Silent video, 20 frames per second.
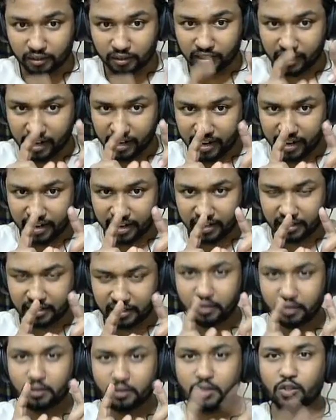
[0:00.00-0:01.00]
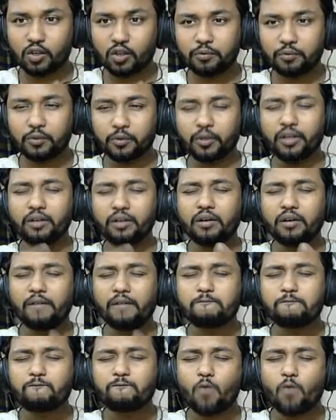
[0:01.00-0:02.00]
and your software
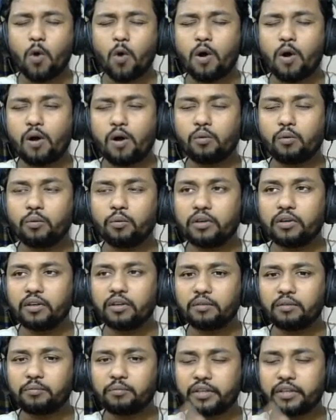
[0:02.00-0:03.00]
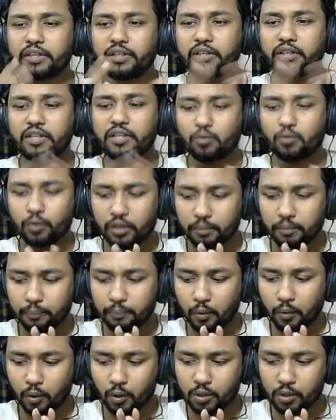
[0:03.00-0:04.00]
will
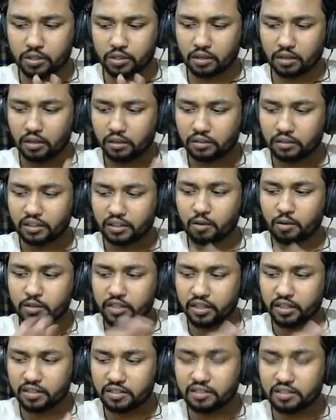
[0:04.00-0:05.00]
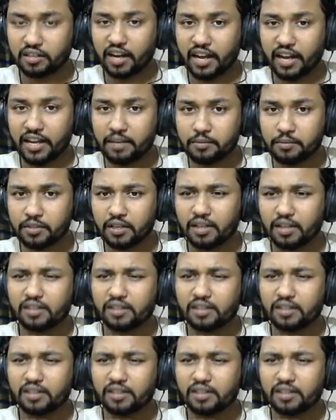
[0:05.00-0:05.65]
post thousands times